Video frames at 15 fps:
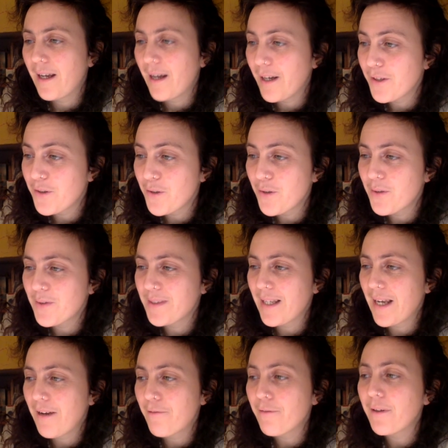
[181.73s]
I'd used
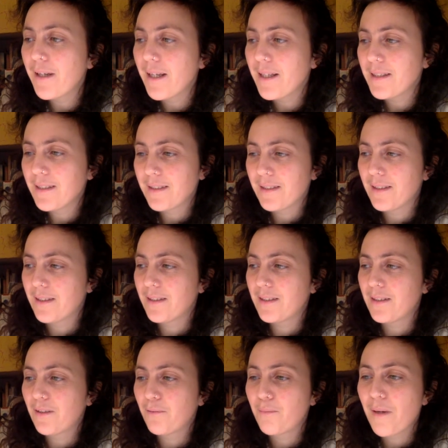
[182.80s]
every
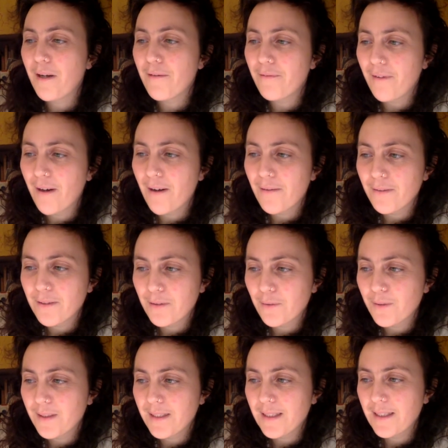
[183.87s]
instance of my father's
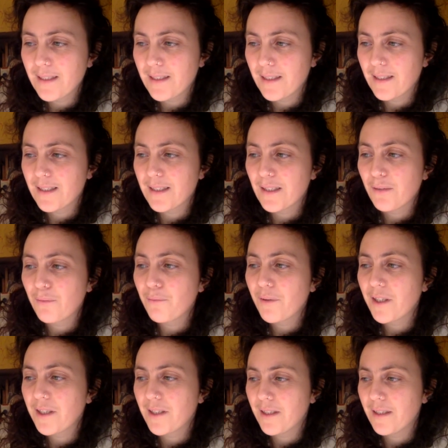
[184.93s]
resistance and
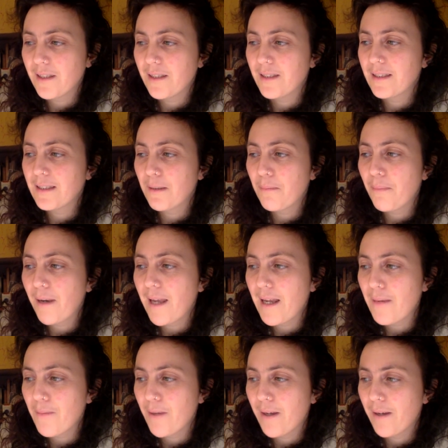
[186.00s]
rigidness to
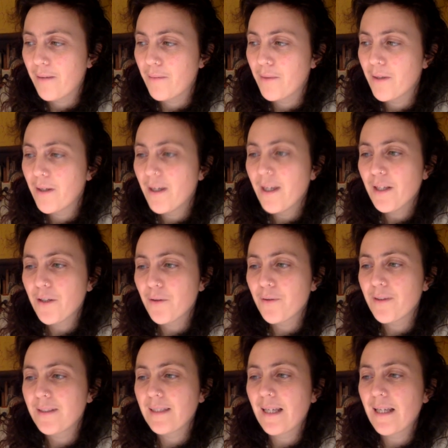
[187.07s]
blame him, to
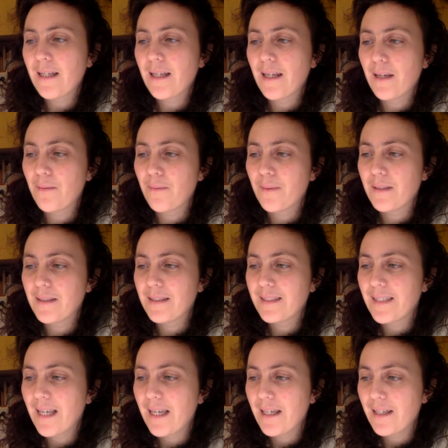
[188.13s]
resent him and
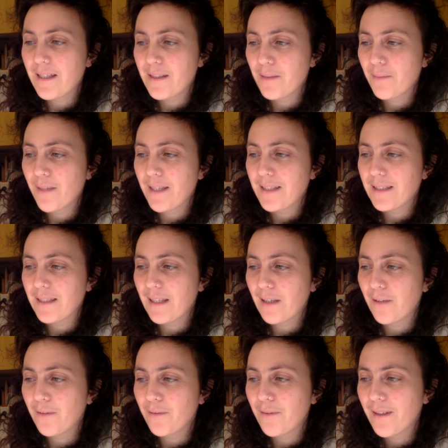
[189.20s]
say to
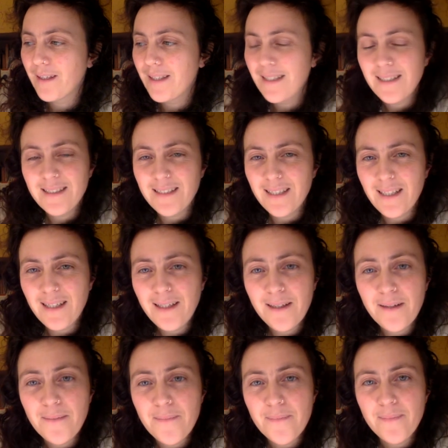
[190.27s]
myself, see,
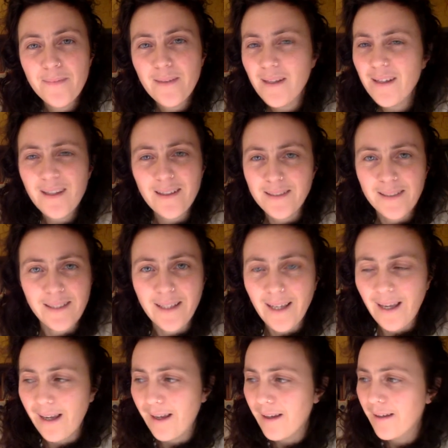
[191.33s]
he doesn't
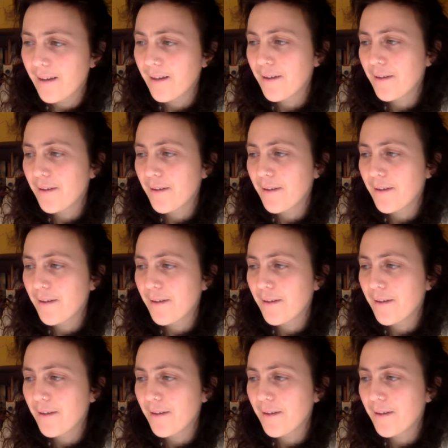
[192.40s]
care.